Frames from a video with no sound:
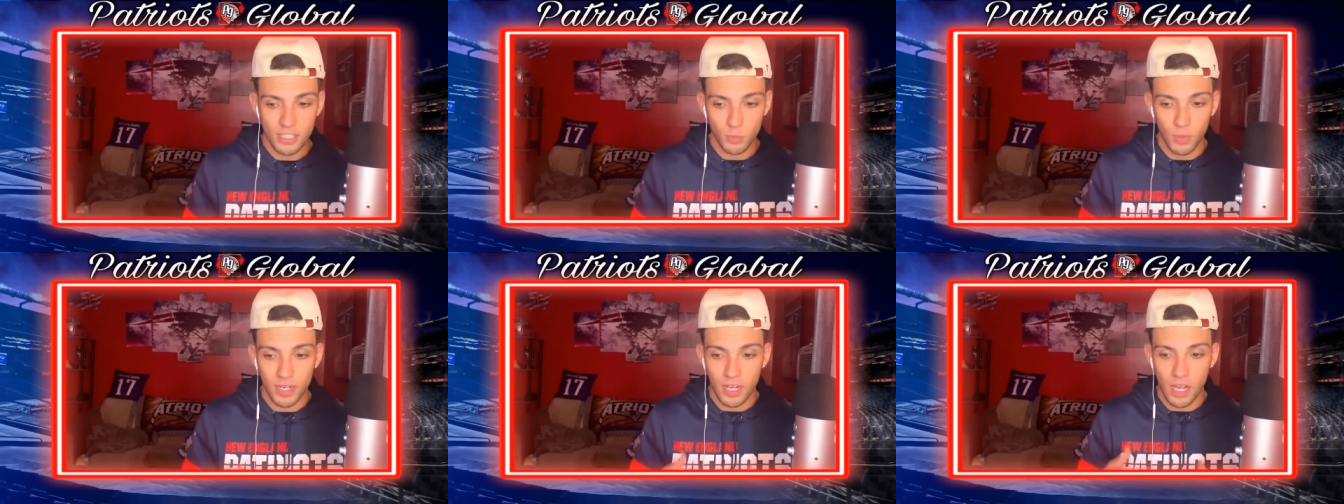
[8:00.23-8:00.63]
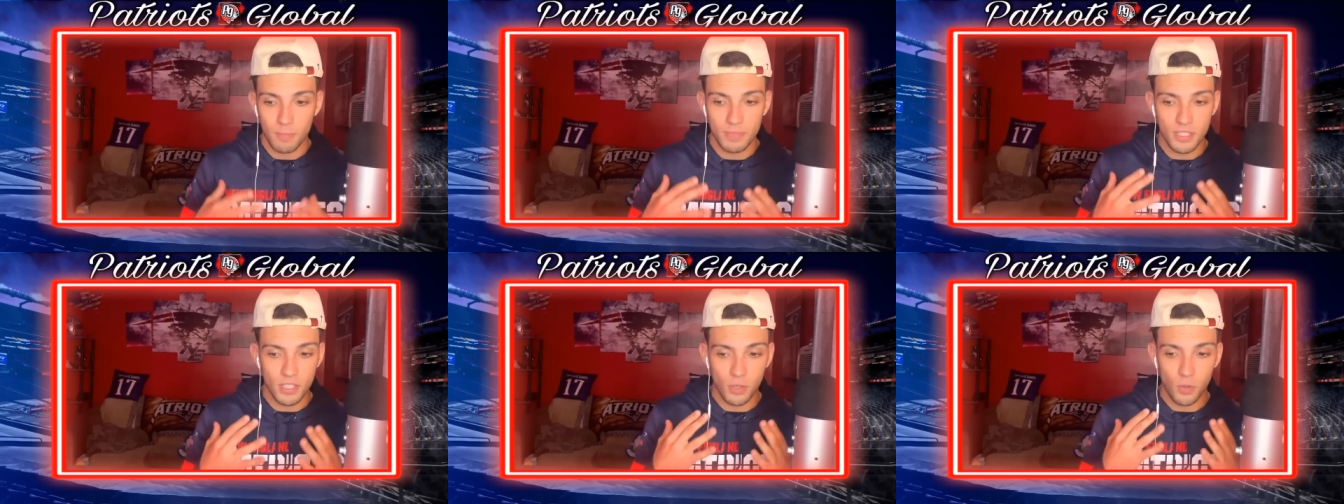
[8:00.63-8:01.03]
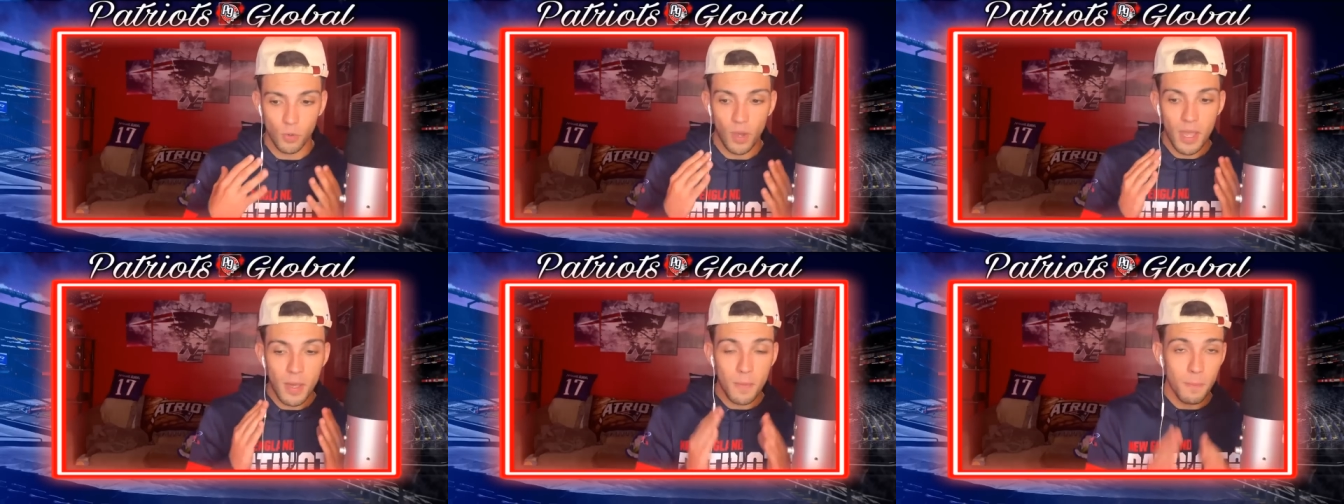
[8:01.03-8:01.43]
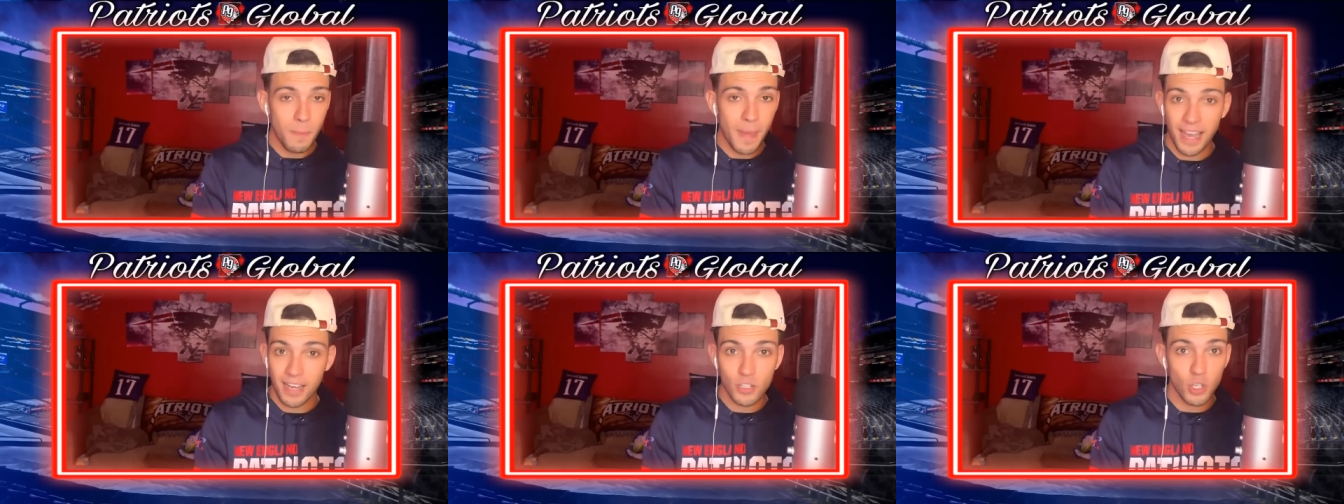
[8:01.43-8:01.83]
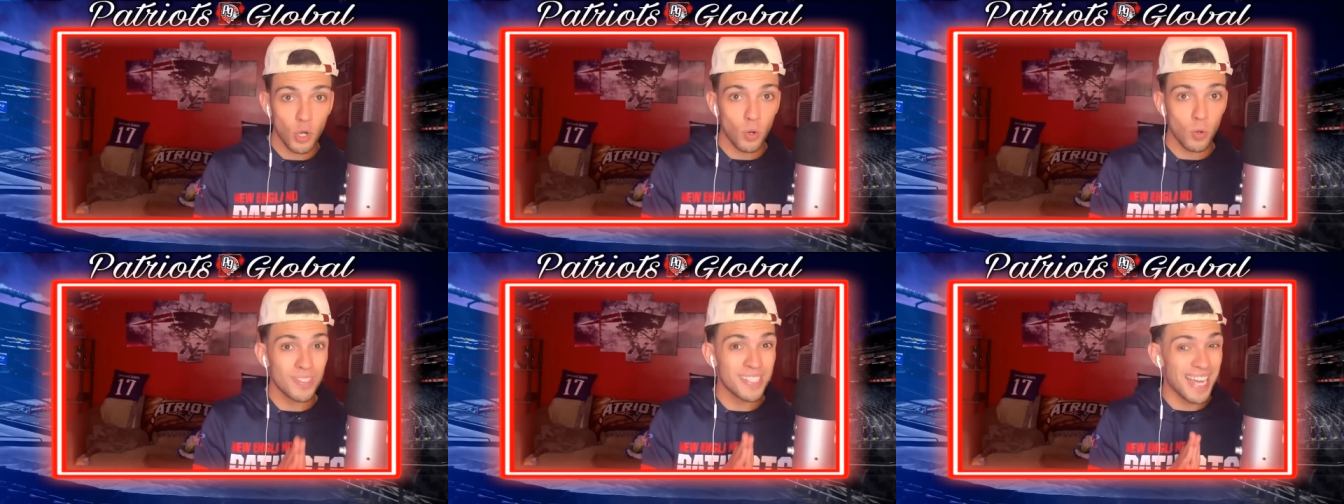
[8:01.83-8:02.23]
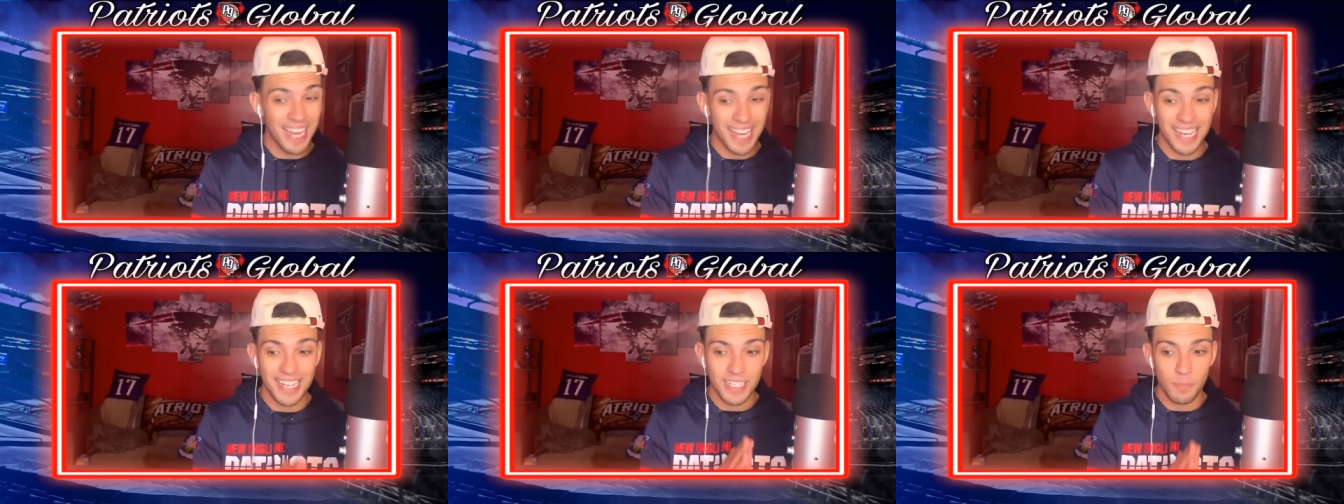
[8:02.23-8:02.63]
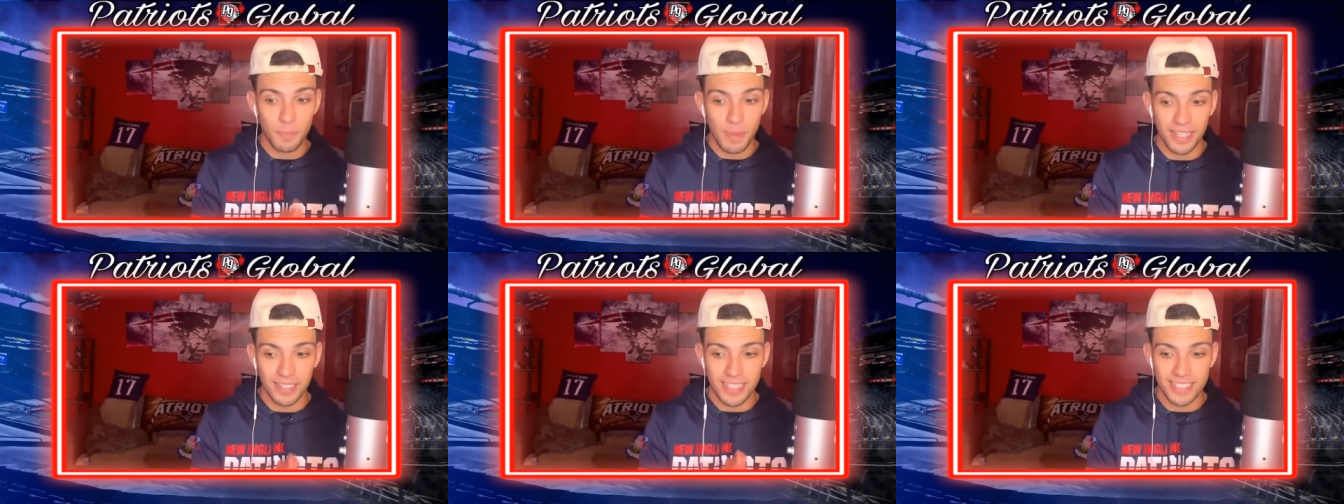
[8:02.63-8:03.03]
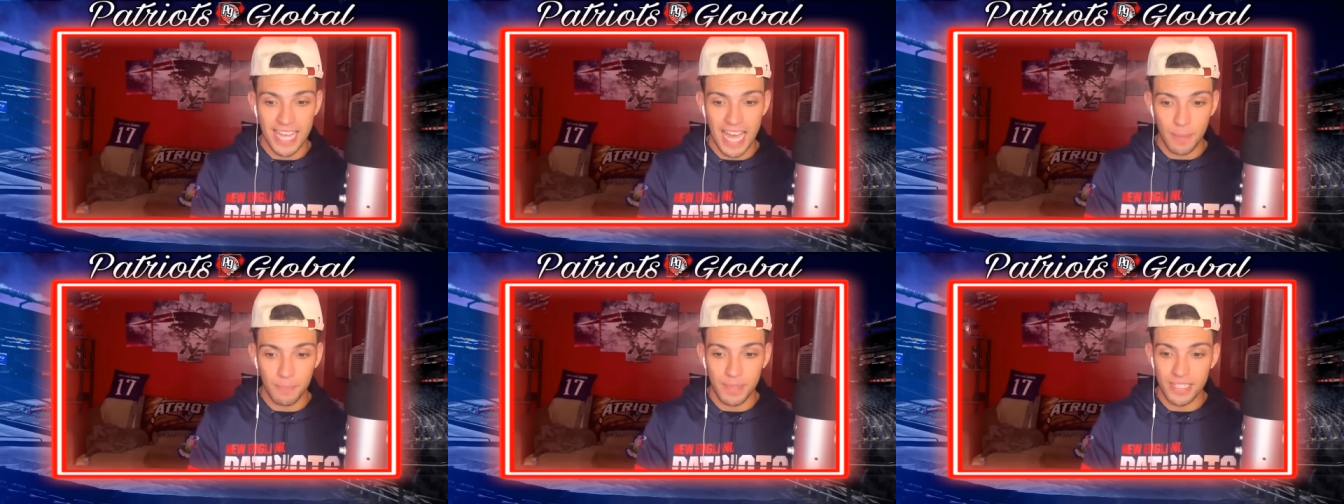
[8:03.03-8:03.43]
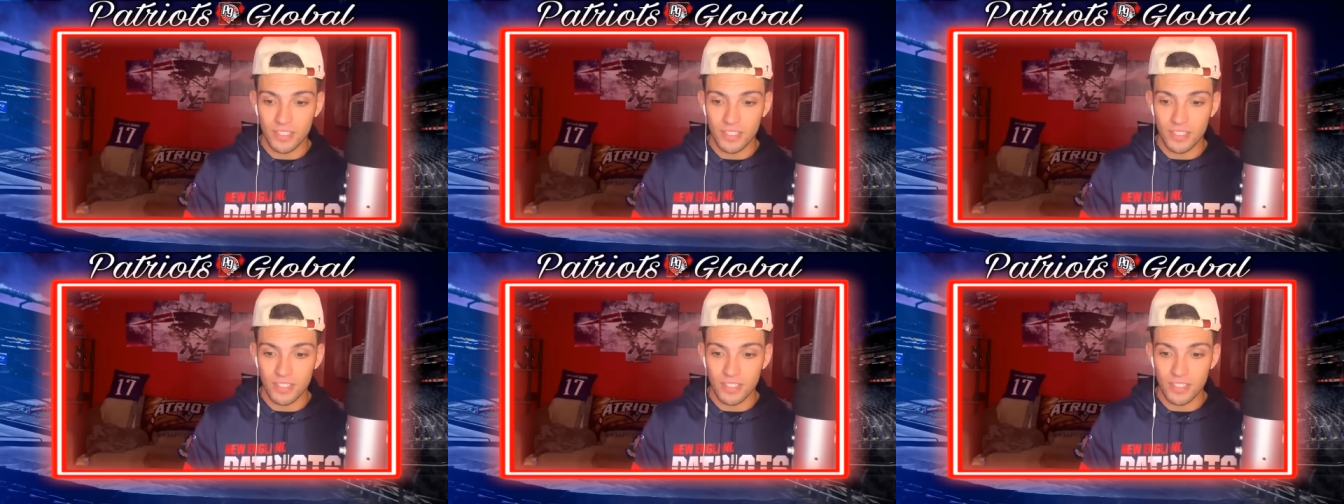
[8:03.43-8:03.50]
when it comes to Mac Jones and Bailey Zappe.